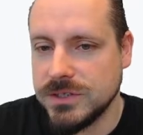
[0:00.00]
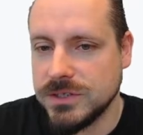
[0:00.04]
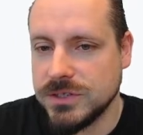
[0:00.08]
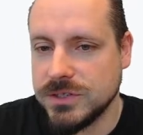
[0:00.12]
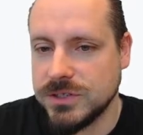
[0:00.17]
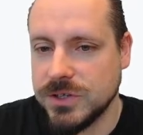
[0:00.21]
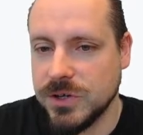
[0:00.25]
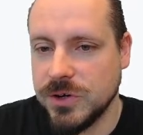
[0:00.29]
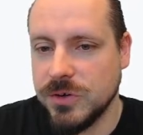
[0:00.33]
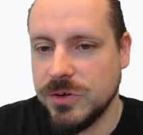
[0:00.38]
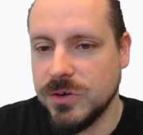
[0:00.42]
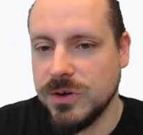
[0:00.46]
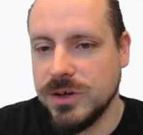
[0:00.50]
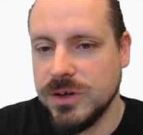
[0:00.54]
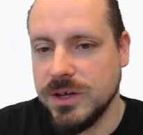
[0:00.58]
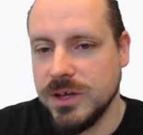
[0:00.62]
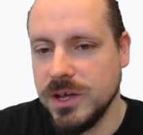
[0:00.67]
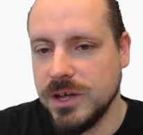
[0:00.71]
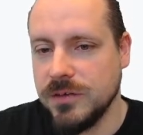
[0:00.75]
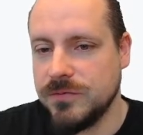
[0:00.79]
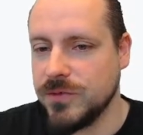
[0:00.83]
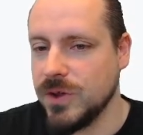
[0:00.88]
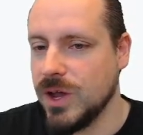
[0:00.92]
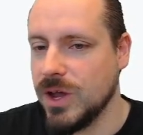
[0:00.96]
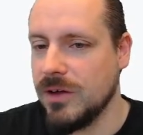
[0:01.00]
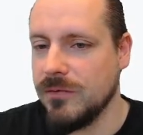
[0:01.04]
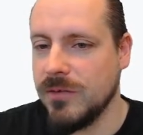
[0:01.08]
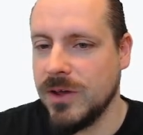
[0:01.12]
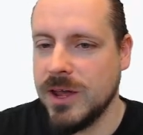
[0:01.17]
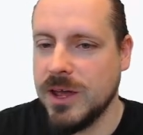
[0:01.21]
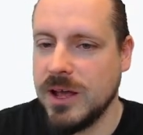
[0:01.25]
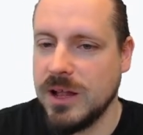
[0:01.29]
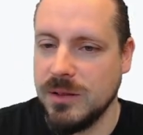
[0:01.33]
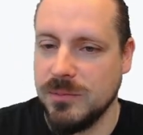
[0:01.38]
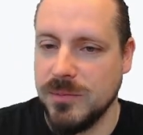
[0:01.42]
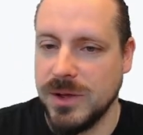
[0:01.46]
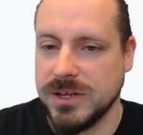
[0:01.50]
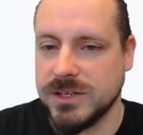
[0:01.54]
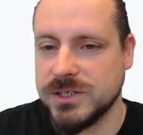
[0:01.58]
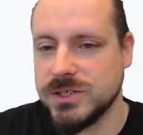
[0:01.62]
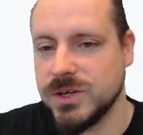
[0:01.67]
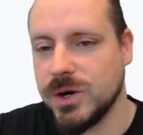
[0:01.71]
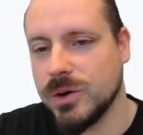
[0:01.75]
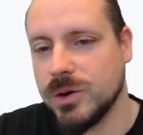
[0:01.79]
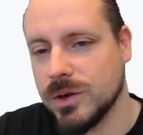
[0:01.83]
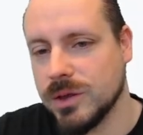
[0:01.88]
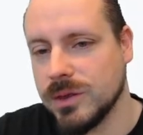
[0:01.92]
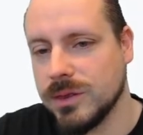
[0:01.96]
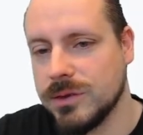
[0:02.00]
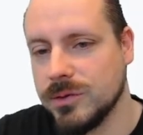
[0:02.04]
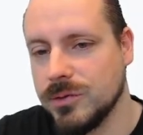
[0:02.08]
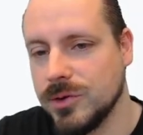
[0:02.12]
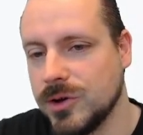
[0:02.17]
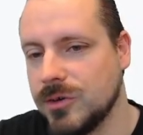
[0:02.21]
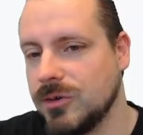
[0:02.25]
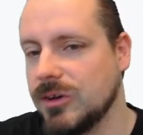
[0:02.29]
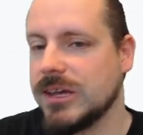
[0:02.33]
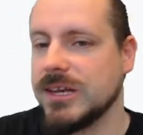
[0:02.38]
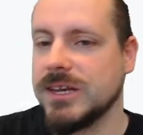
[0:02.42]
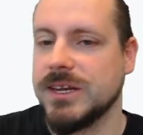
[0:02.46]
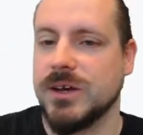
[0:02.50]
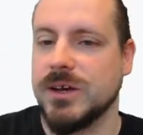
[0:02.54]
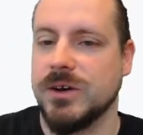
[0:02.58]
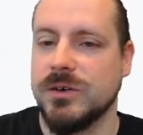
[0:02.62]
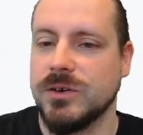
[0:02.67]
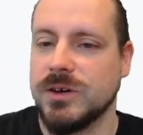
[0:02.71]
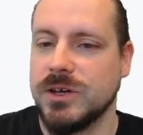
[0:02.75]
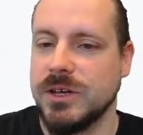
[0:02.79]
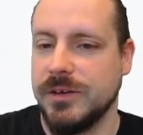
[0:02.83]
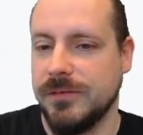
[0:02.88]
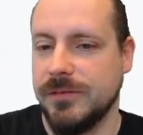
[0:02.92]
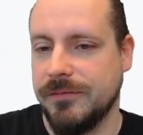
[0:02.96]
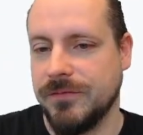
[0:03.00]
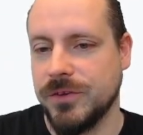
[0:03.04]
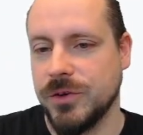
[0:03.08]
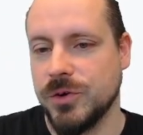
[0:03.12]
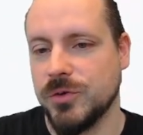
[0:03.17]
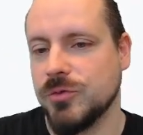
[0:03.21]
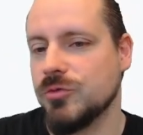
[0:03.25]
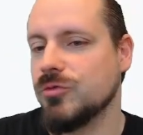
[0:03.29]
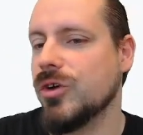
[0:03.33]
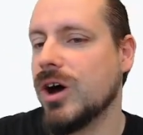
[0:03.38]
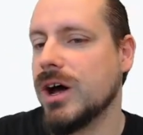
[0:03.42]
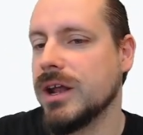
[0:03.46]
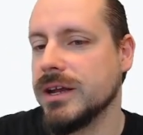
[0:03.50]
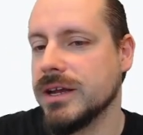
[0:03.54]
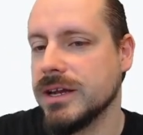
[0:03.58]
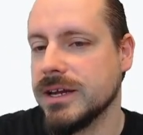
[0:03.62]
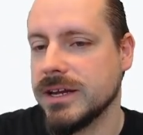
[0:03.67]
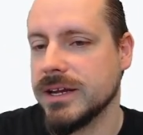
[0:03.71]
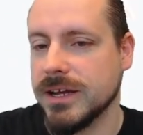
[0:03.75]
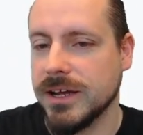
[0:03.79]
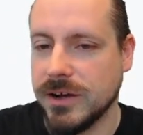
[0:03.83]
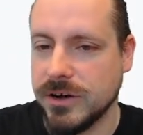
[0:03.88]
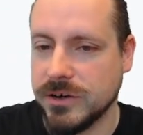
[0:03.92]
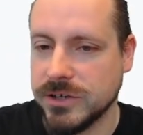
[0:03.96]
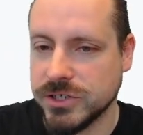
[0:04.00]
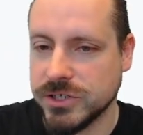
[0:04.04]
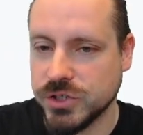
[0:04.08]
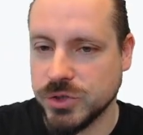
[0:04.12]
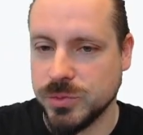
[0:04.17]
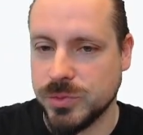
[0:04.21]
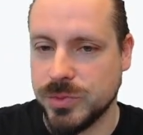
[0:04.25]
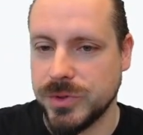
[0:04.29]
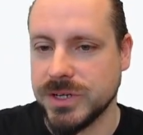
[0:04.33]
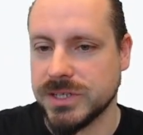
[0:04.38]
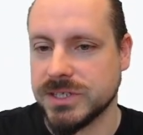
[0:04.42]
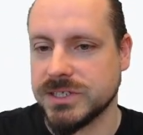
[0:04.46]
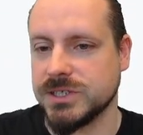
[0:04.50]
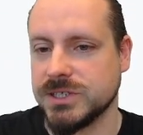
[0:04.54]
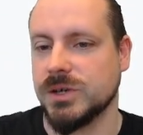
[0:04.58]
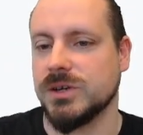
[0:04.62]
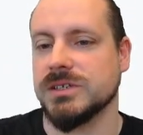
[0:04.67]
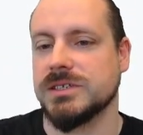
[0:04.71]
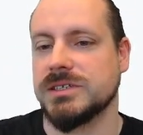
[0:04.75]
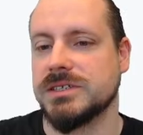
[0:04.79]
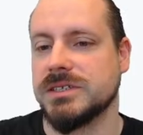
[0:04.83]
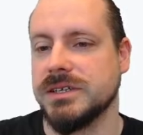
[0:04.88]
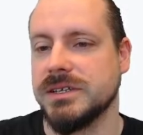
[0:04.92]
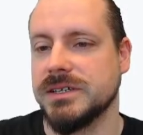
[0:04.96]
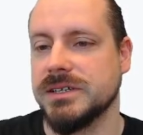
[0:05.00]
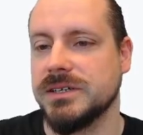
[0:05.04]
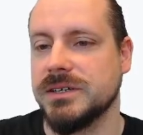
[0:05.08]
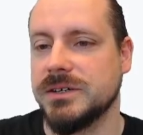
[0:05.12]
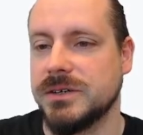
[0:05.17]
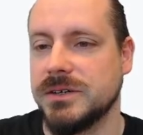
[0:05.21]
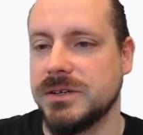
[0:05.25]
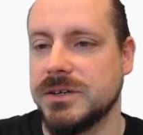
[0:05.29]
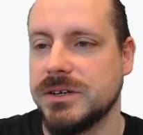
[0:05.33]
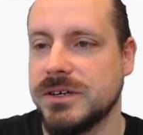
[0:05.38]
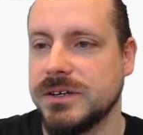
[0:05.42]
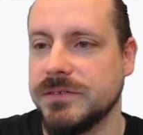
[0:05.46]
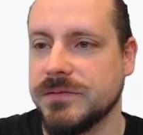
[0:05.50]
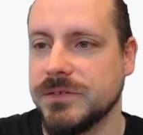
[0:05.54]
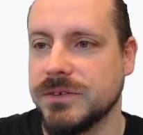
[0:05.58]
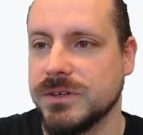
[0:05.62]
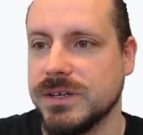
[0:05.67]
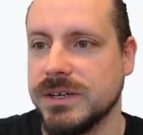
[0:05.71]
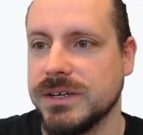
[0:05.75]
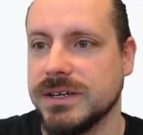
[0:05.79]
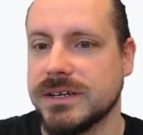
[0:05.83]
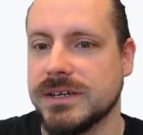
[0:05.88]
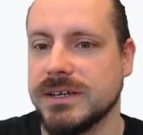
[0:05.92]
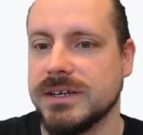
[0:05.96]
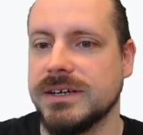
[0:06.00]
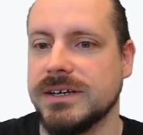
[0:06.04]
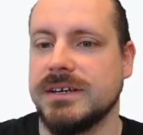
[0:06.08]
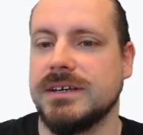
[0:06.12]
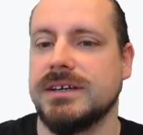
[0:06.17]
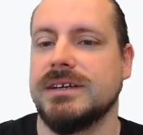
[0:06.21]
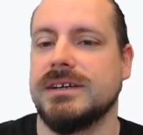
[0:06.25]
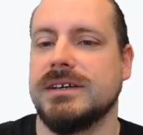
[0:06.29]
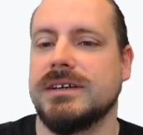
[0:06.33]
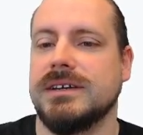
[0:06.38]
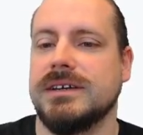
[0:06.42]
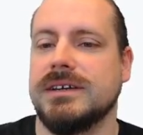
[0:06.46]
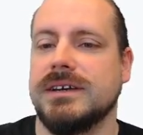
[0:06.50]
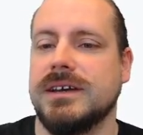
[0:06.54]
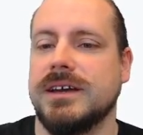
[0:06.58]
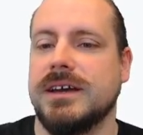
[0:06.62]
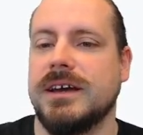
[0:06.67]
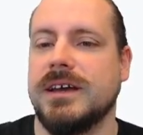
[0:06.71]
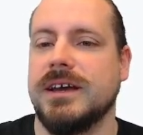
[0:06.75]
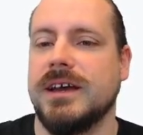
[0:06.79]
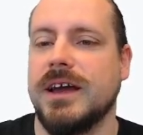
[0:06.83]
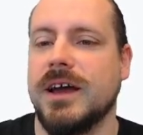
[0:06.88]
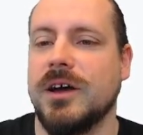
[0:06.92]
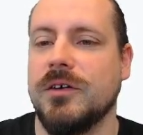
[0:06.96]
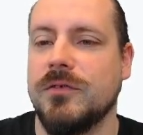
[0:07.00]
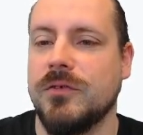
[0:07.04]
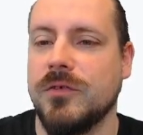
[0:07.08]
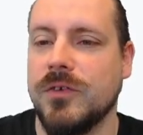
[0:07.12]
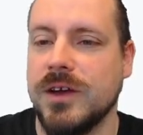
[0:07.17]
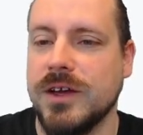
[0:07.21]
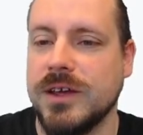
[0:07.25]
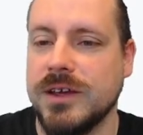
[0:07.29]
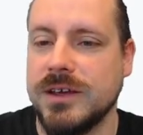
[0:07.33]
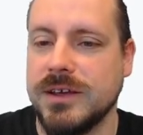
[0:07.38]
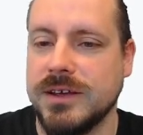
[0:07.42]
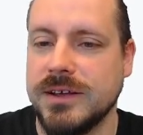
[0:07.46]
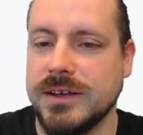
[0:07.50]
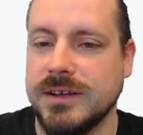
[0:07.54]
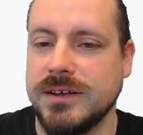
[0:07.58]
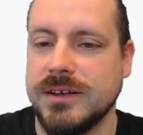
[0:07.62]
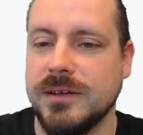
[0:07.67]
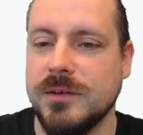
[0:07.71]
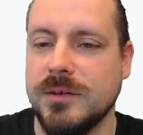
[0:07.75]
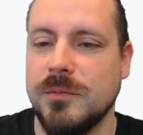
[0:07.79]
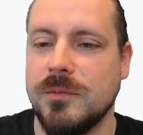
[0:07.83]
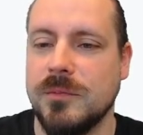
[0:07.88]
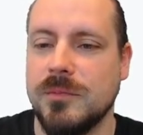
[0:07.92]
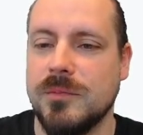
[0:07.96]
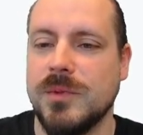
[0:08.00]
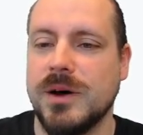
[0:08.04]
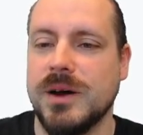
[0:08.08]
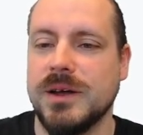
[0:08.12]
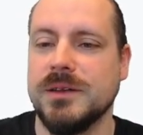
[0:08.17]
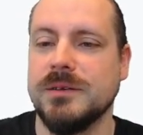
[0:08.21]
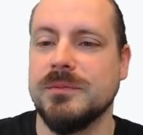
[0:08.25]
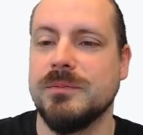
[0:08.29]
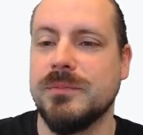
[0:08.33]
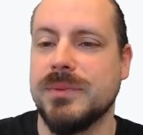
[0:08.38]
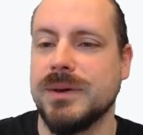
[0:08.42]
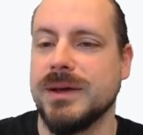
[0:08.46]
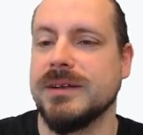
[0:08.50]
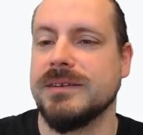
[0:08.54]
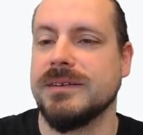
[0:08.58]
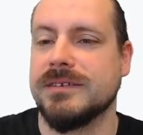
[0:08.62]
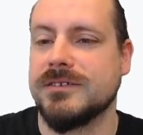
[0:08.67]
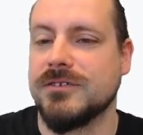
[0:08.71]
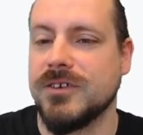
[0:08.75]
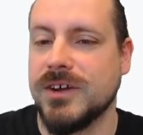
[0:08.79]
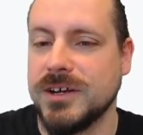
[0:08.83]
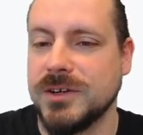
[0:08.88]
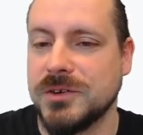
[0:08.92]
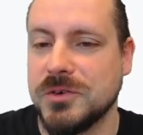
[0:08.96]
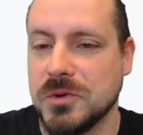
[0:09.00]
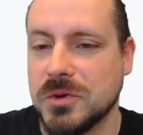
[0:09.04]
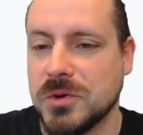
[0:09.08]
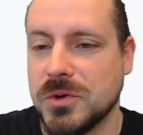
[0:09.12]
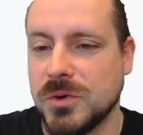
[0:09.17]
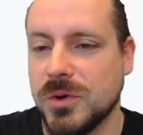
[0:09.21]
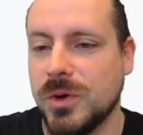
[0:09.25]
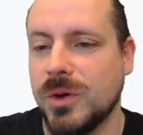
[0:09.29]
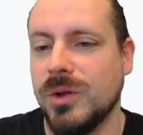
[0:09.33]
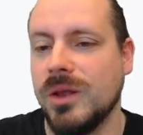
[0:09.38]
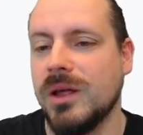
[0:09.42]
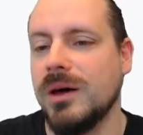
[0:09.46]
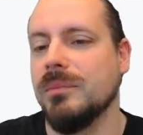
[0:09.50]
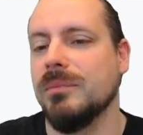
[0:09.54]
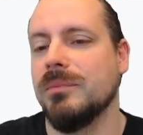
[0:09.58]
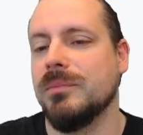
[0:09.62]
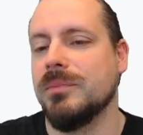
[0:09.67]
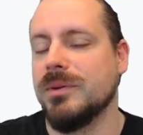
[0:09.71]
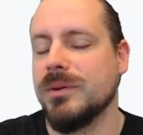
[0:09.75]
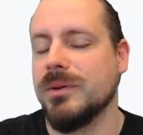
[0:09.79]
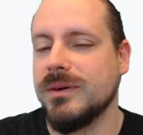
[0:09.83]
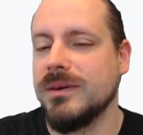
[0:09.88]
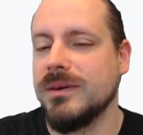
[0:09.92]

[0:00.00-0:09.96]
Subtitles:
So if you have a helmet talking through a radio, if you're running, are super exhausted, or if you're like halfway in a mud pit trying to crawl up,